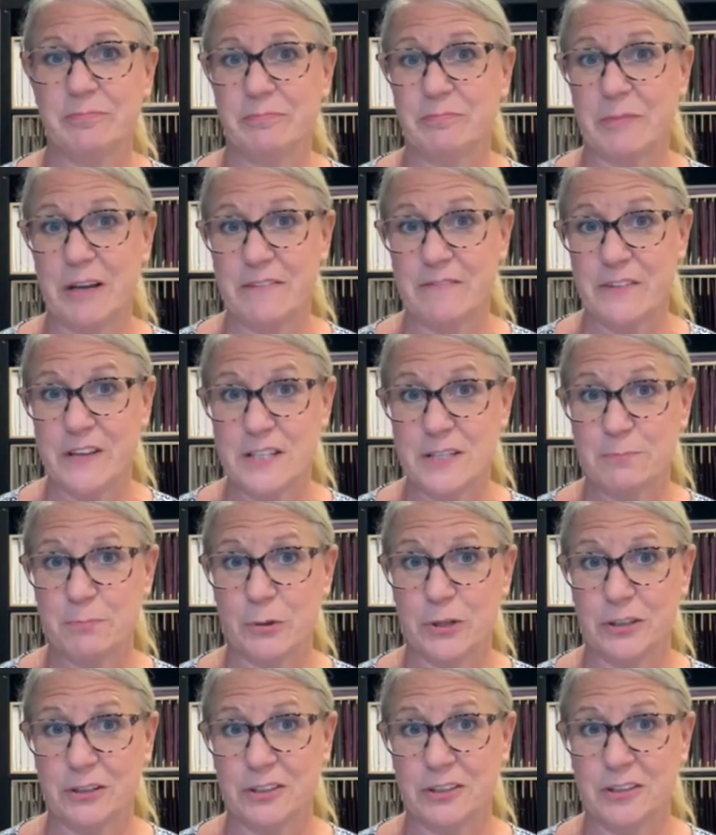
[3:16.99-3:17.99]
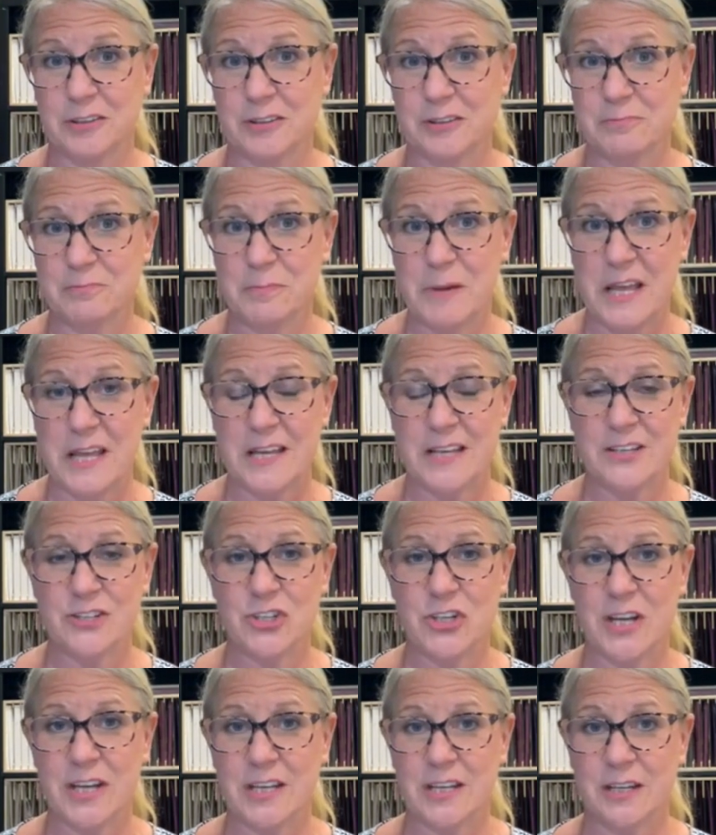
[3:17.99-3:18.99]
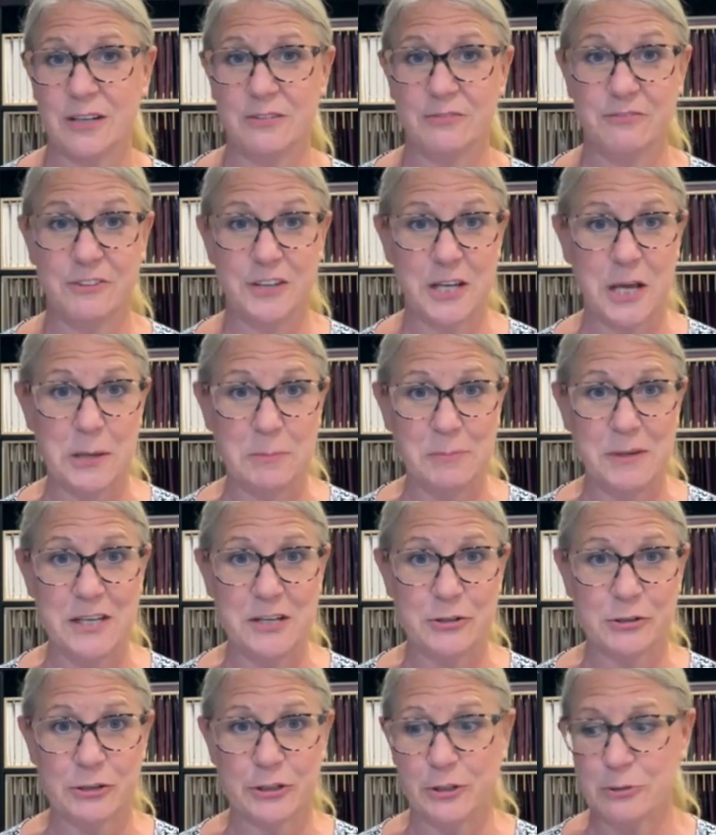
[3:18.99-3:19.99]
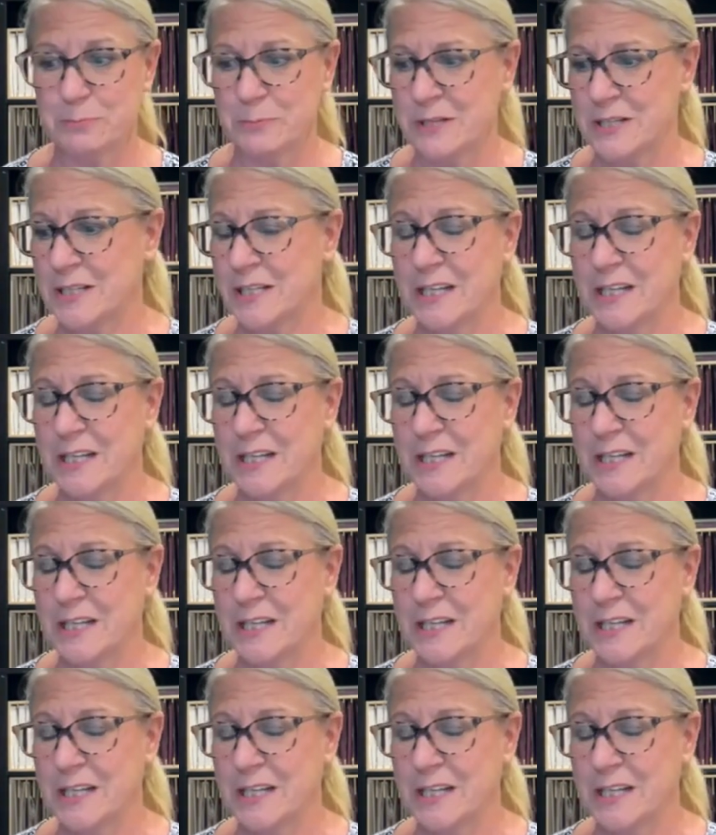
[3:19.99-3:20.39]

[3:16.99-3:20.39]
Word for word: my Facebook page and VIP group.